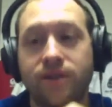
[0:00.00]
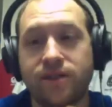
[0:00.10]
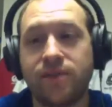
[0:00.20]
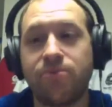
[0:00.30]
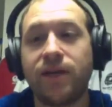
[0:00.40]

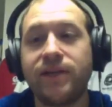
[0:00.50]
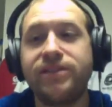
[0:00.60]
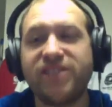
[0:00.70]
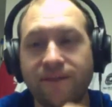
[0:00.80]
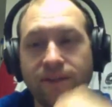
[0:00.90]
he played
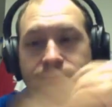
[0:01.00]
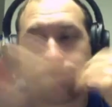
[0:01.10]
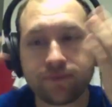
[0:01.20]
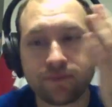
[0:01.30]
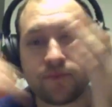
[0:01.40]
7
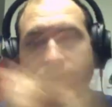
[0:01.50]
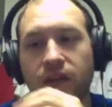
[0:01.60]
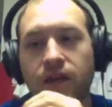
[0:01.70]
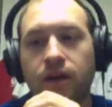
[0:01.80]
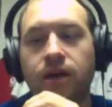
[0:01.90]

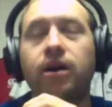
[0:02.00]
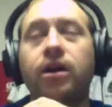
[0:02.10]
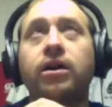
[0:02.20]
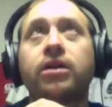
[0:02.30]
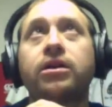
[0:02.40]

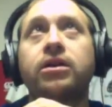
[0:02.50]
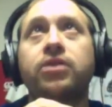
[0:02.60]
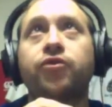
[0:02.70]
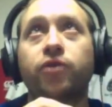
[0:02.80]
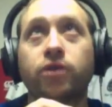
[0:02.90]

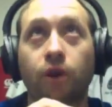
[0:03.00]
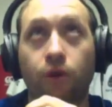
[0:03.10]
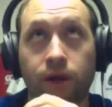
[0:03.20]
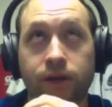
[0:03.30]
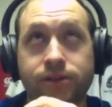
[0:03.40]
for
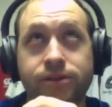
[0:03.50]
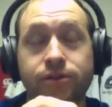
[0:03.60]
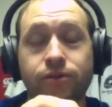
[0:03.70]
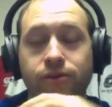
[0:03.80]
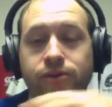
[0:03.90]
Lawrence,
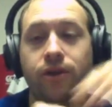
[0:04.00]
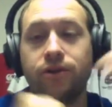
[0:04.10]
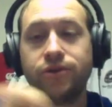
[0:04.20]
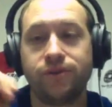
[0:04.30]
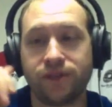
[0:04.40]
who is
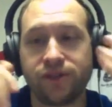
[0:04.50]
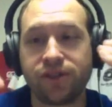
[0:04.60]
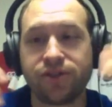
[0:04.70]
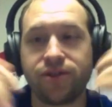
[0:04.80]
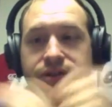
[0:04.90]
also an
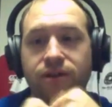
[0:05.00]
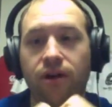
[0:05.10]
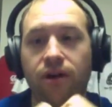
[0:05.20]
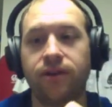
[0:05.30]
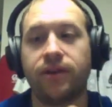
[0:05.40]
assistant
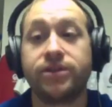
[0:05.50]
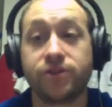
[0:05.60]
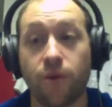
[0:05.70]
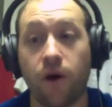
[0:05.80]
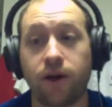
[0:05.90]
on this
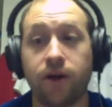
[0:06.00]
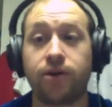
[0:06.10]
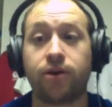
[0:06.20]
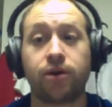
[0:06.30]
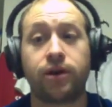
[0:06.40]
squad
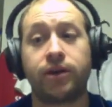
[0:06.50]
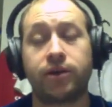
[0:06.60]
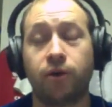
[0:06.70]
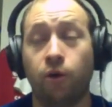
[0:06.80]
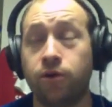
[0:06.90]
under Gary
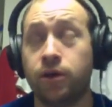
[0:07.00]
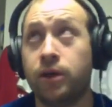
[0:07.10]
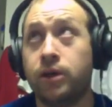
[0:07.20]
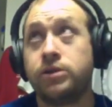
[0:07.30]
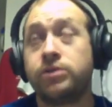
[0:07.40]
Gold.
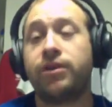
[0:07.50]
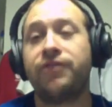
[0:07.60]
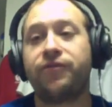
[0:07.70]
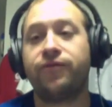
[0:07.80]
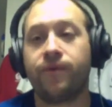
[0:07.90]
So
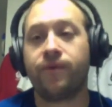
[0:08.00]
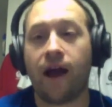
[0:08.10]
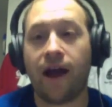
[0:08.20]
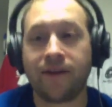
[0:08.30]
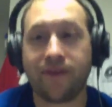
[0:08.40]

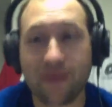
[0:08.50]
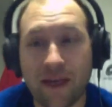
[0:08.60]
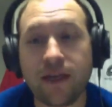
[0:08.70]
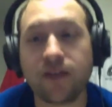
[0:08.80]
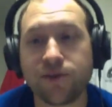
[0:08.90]
I
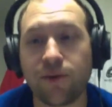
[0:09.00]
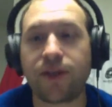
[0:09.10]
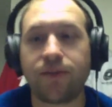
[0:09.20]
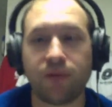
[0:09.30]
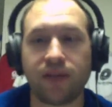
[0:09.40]
think he's going
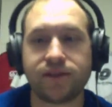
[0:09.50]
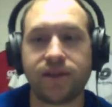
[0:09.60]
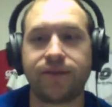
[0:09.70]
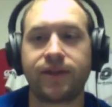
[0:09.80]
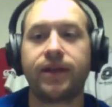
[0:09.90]
to play
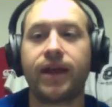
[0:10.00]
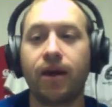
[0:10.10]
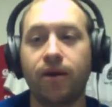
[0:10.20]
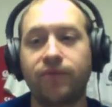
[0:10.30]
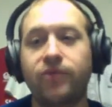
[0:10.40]
7.
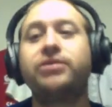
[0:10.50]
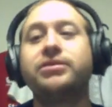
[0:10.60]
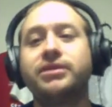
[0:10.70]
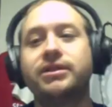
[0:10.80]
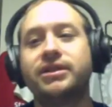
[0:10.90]

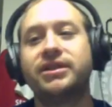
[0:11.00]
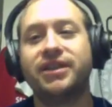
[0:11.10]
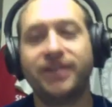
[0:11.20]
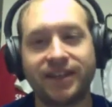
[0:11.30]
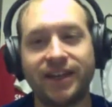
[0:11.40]
However,
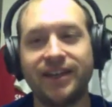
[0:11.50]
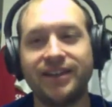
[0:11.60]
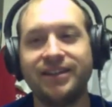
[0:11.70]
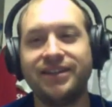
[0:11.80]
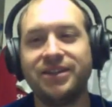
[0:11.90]

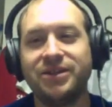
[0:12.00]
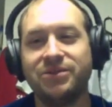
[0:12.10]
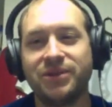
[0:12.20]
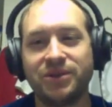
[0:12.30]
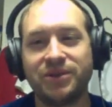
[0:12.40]
again,
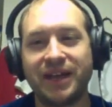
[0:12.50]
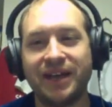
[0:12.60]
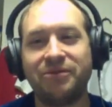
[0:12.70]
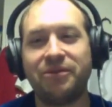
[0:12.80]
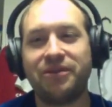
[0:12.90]
we are
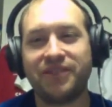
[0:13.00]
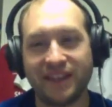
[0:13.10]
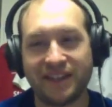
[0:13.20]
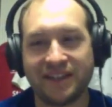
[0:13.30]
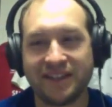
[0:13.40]
now
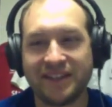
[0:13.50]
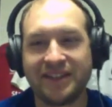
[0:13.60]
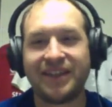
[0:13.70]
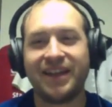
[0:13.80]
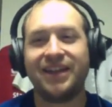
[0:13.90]
thin
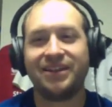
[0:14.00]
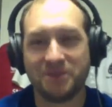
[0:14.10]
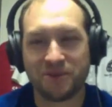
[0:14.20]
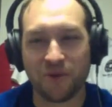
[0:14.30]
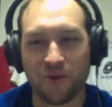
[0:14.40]
at
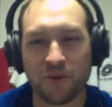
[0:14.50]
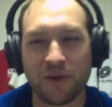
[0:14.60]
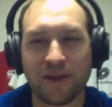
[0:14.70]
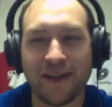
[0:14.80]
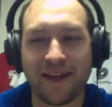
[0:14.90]
loose
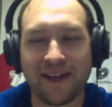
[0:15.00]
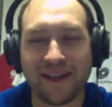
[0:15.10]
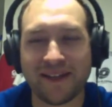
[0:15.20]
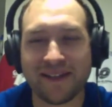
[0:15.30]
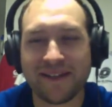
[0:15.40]
forward, and